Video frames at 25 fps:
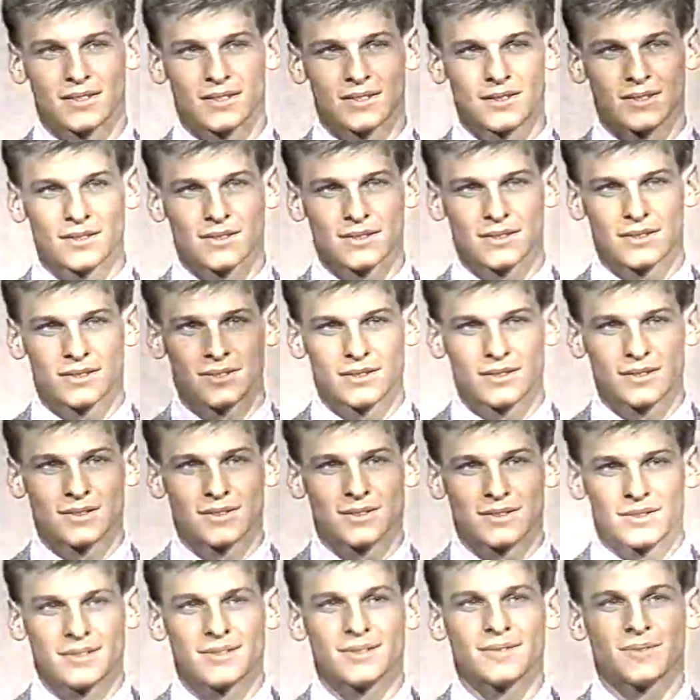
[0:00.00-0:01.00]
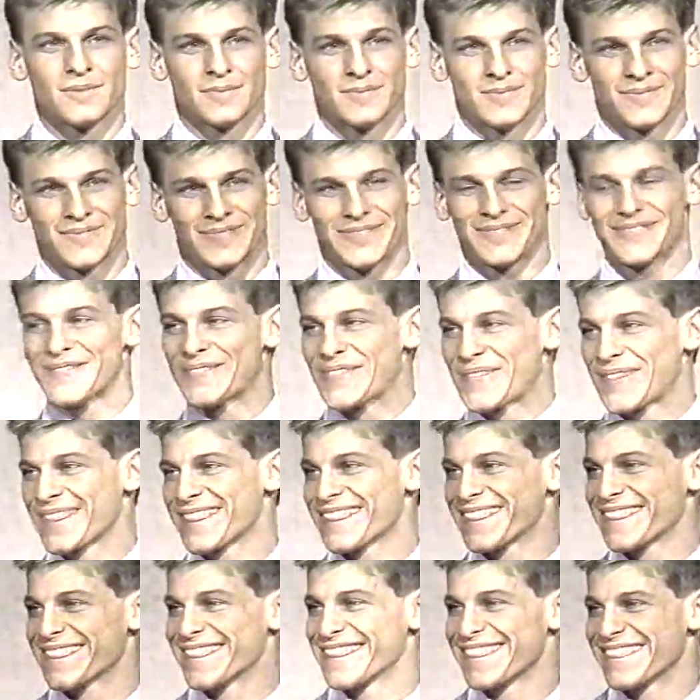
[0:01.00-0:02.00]
in our audience, Steve. Mm -hmm.
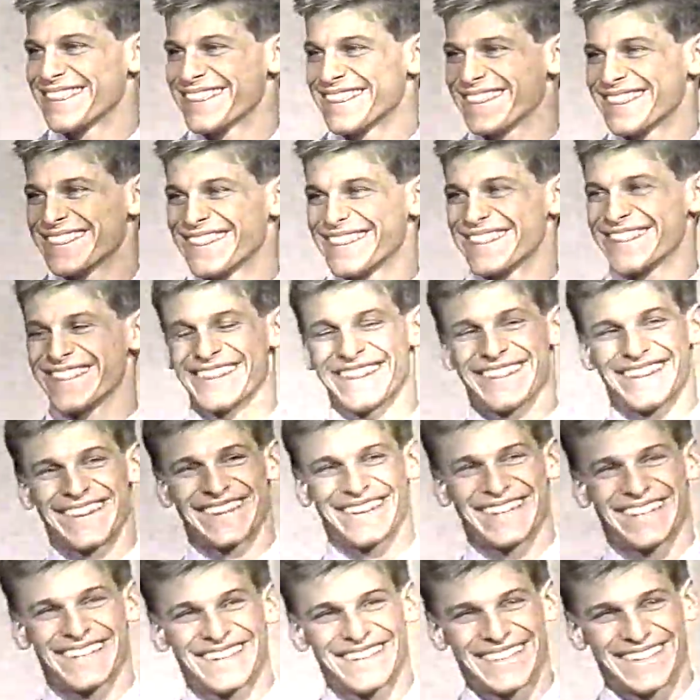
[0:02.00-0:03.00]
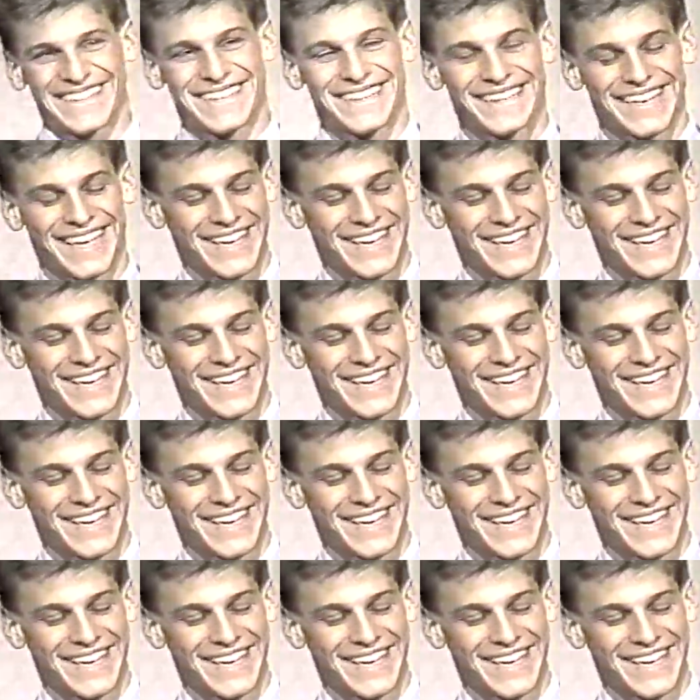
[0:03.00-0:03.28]
Welcome to the show. Tell us Thank